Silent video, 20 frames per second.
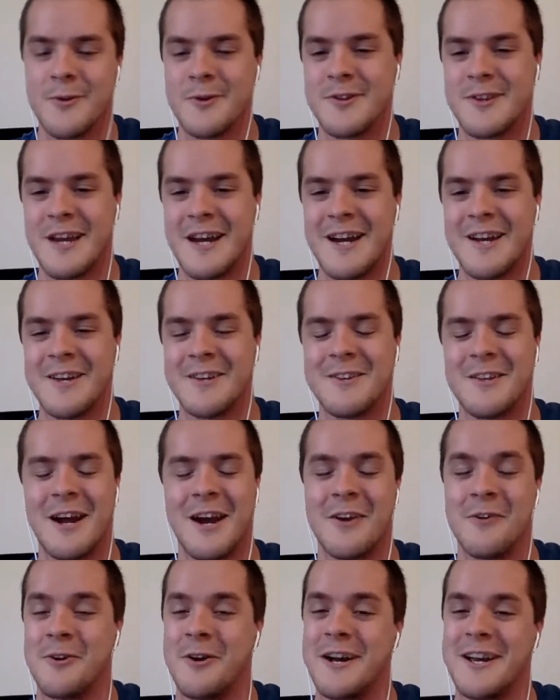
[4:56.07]
So it's I
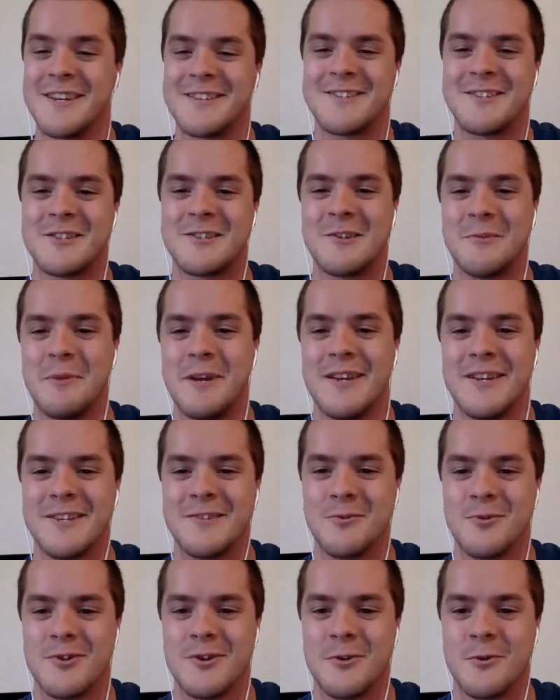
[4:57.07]
don't know. I guess just to me
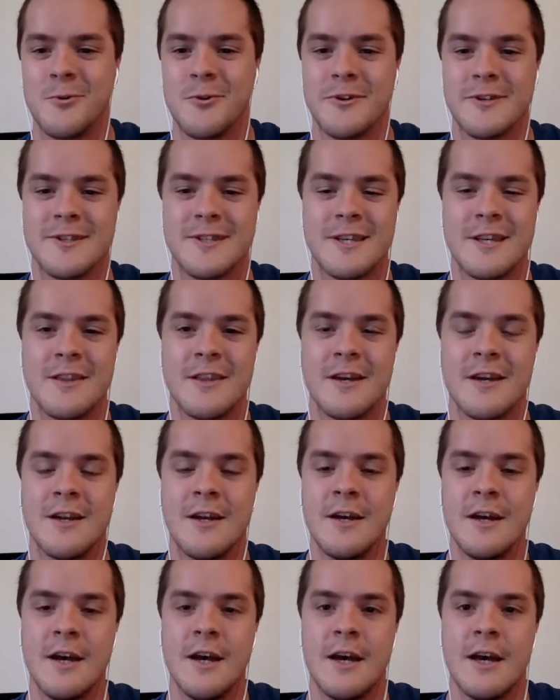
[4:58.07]
that's really cool to see
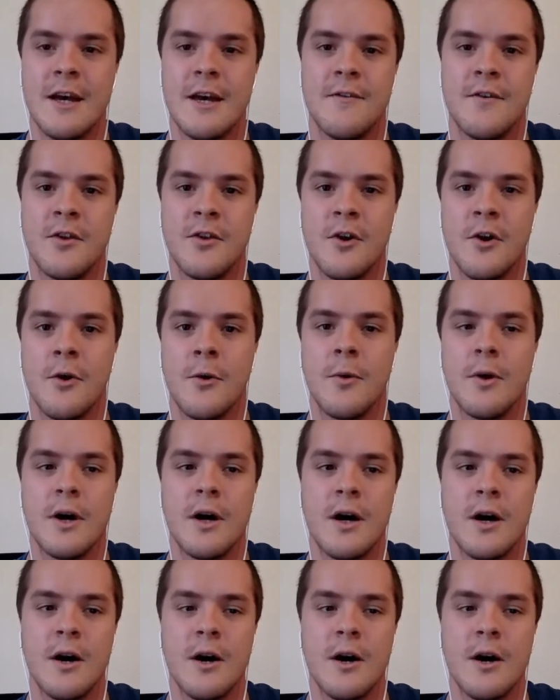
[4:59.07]
that even though